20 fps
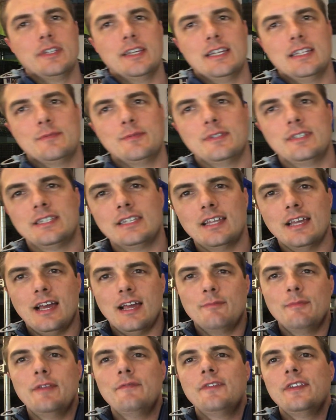days, but
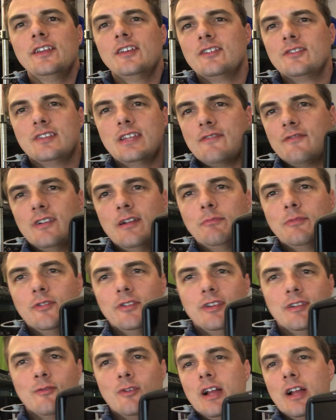I made videos and never uploaded.